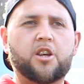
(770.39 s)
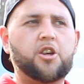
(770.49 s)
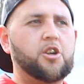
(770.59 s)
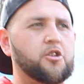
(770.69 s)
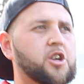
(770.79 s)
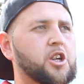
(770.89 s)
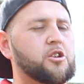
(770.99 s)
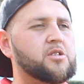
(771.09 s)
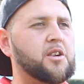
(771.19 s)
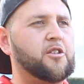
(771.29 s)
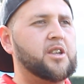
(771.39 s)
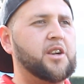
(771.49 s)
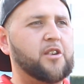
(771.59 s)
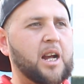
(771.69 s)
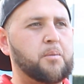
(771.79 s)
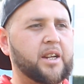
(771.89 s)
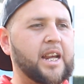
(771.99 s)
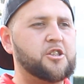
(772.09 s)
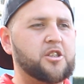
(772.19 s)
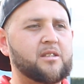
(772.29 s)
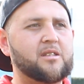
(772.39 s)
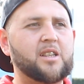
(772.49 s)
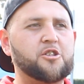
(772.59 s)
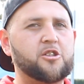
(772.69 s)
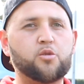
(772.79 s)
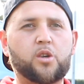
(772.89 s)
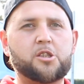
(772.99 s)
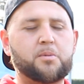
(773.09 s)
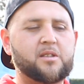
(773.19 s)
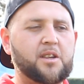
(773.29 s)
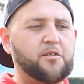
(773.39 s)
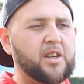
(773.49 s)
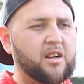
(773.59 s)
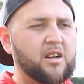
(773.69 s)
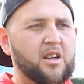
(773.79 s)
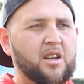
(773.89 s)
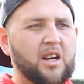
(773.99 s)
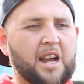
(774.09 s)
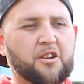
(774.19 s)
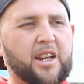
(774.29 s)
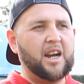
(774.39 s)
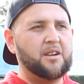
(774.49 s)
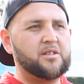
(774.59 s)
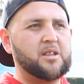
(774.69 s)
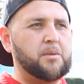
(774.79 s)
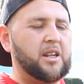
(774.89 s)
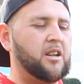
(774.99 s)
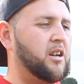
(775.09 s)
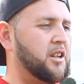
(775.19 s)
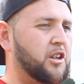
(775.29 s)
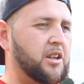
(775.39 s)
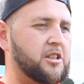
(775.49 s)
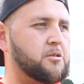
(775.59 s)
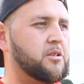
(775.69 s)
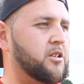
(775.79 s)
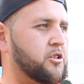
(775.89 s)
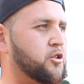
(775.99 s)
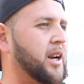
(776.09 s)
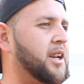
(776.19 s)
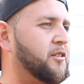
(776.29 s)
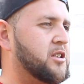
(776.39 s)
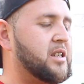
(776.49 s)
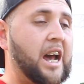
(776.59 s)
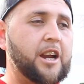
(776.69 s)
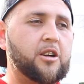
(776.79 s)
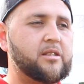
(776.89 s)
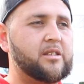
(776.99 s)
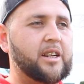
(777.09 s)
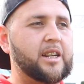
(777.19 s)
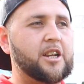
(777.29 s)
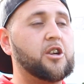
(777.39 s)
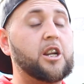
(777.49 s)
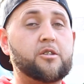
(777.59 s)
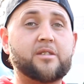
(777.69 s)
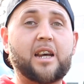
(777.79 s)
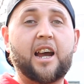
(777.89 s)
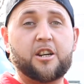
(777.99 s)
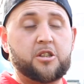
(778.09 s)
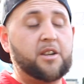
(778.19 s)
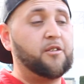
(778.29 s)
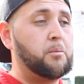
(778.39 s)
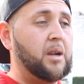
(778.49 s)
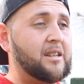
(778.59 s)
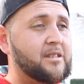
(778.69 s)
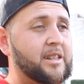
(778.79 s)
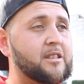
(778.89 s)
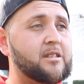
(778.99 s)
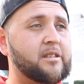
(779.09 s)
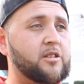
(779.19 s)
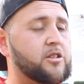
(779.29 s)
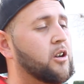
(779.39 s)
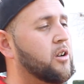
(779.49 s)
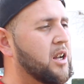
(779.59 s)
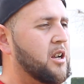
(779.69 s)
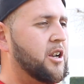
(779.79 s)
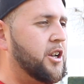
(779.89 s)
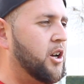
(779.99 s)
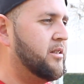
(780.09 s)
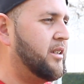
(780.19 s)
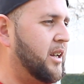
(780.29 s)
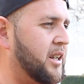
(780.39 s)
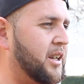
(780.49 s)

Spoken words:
you can use it for different applications, not just one specific. I know they have something that's directly for tires, and then you can use that actually for plastics. So it's a lot of